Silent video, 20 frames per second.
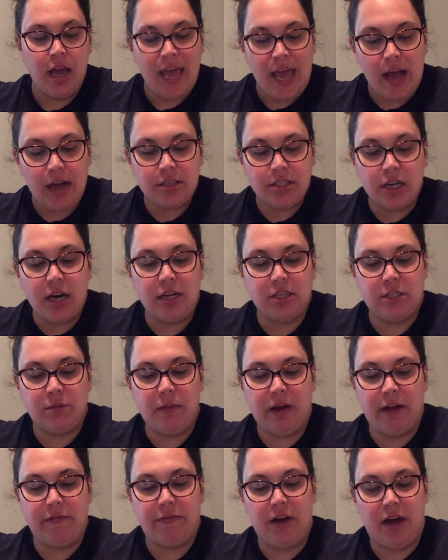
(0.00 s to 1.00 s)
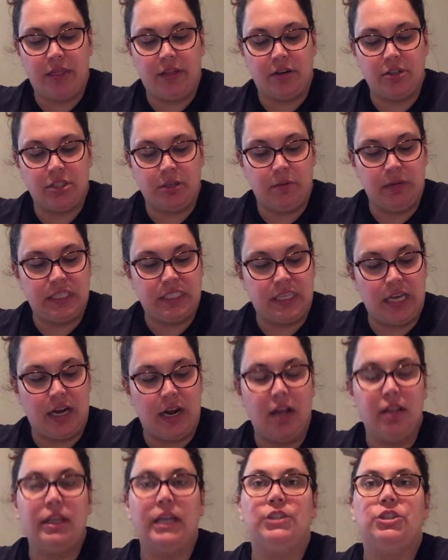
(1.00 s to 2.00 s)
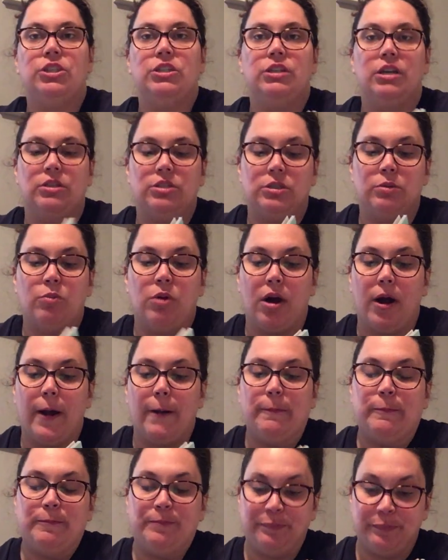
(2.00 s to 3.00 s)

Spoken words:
I'll talk to my father, Jimmy said. I'll let you know tomorrow.